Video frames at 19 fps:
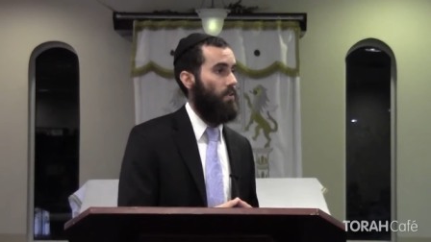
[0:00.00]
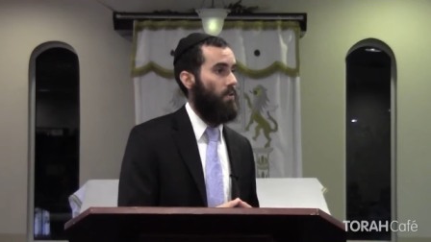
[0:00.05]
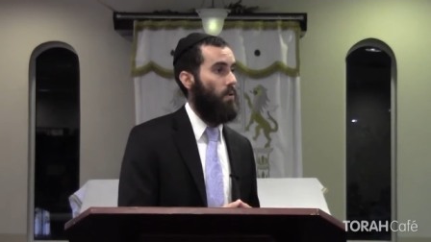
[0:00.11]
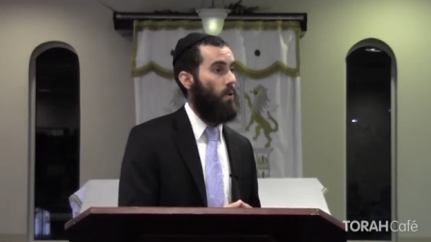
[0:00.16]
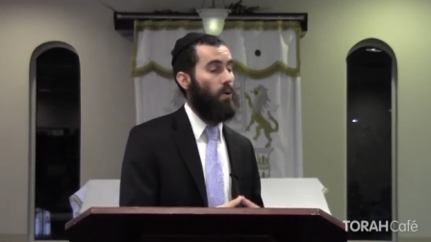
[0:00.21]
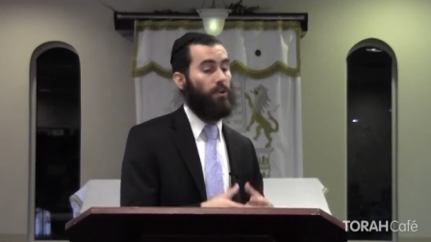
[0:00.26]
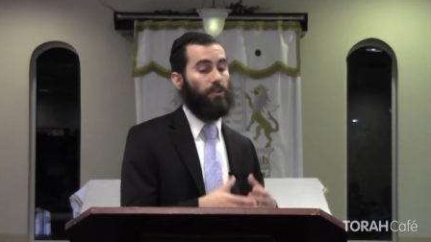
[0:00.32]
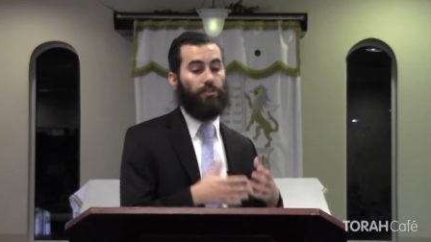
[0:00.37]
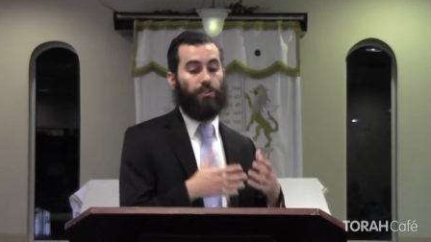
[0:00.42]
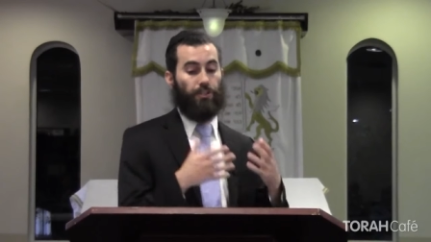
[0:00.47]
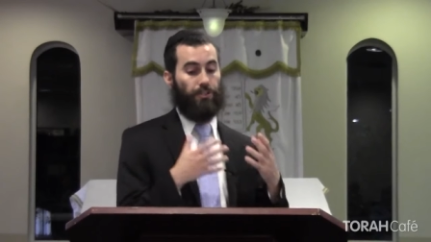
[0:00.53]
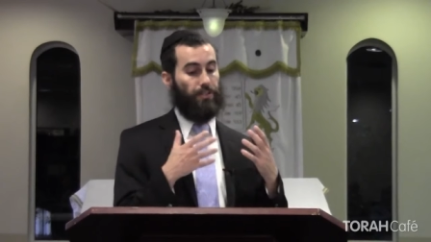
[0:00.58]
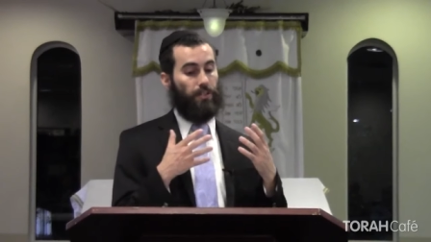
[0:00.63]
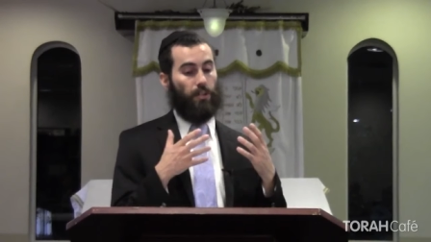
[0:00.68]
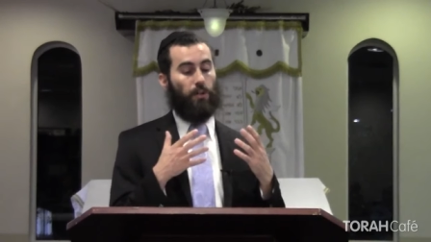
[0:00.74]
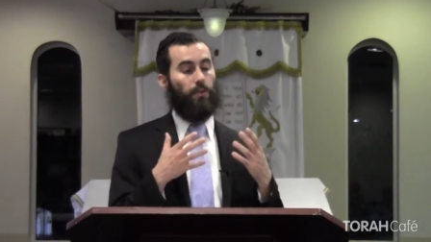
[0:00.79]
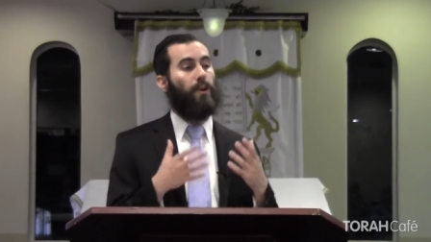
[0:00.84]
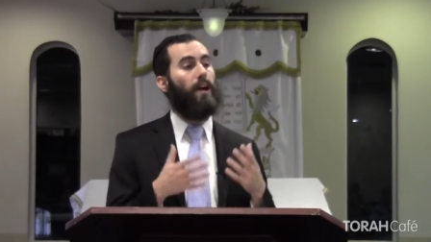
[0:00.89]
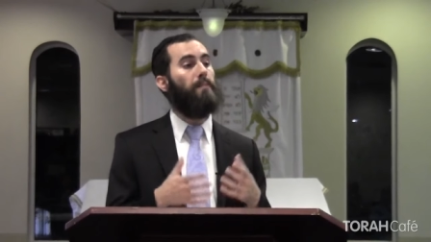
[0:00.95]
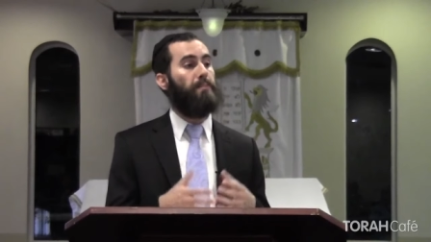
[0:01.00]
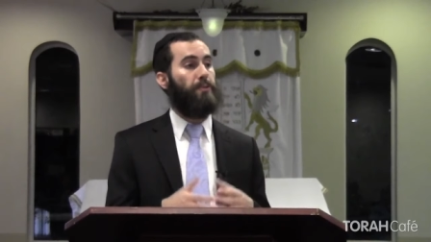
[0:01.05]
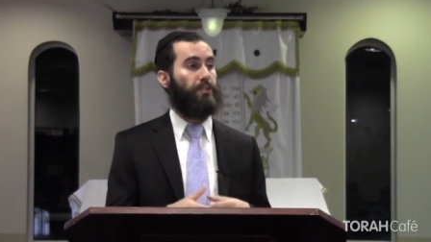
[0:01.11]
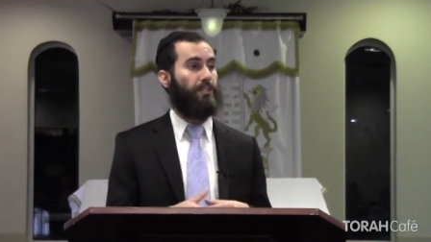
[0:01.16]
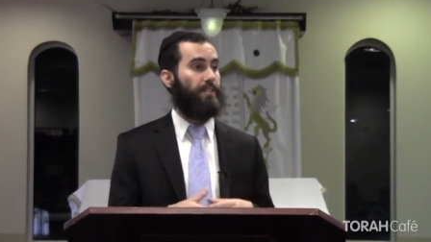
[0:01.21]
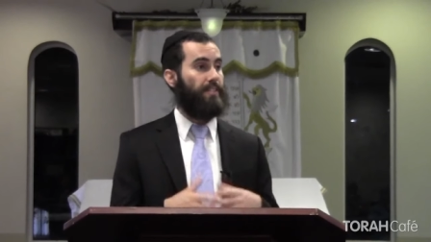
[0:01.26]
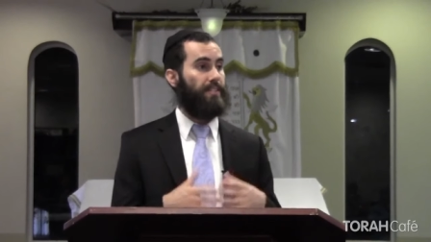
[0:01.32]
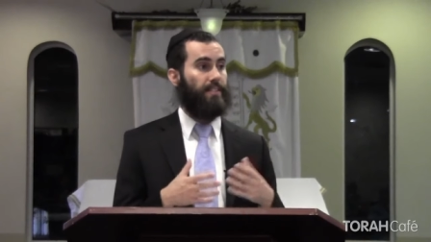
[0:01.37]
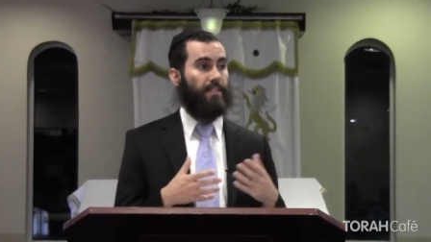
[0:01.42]
or just
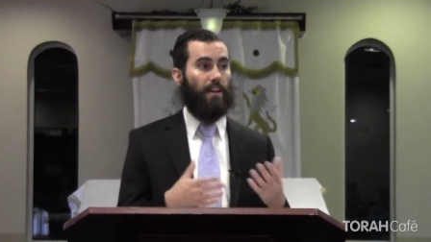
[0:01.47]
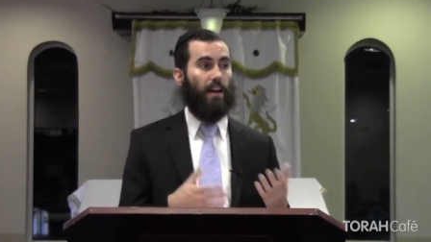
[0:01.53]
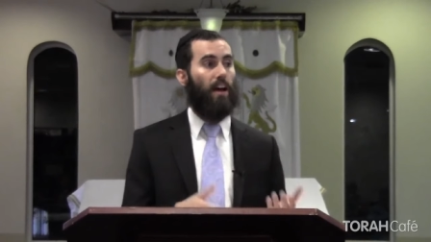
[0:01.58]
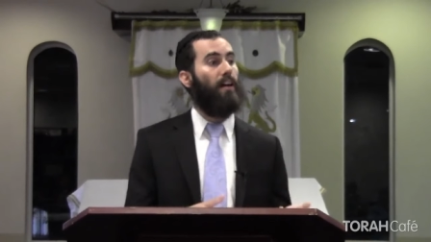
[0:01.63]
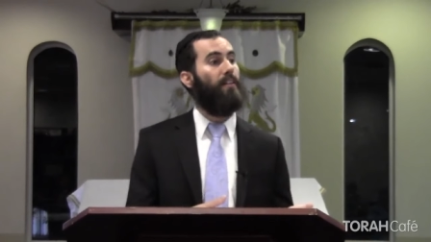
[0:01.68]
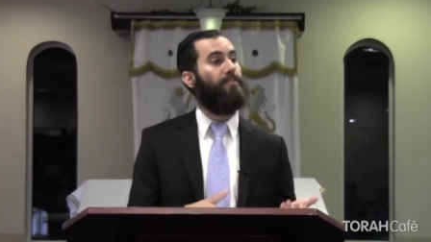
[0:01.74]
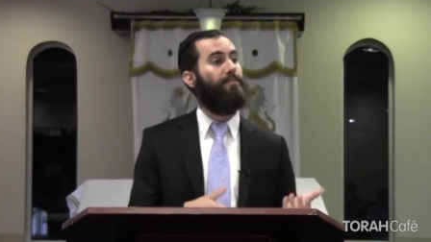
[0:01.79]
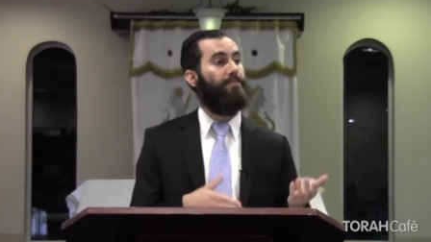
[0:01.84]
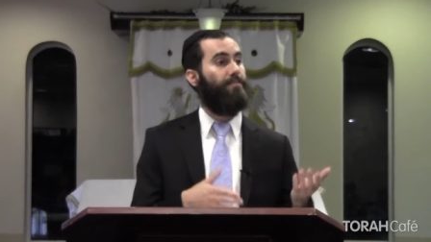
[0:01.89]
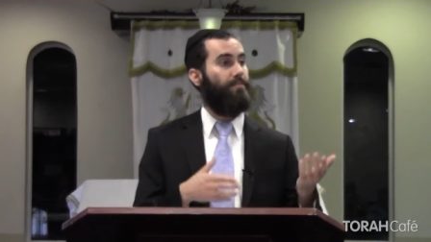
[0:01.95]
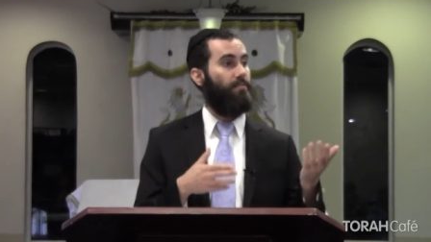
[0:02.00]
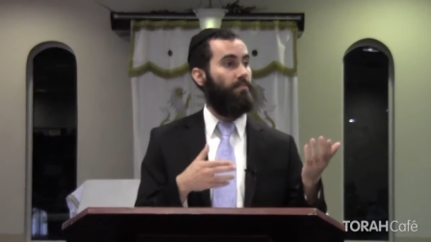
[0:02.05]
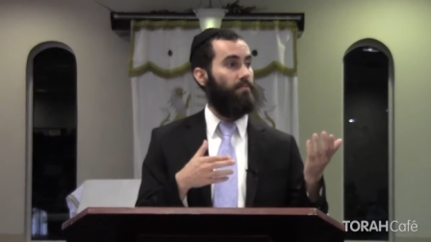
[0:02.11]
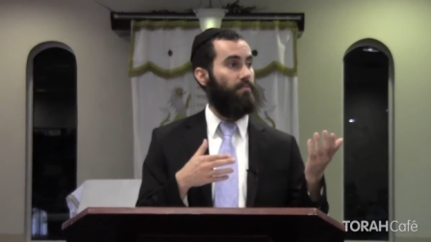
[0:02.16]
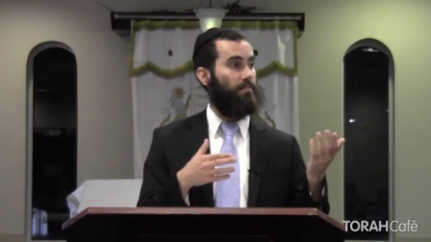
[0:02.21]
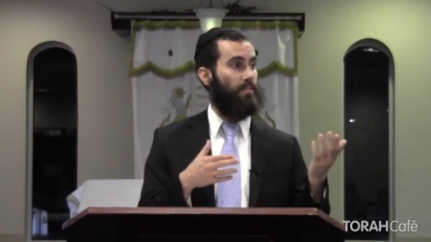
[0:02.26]
corruptions of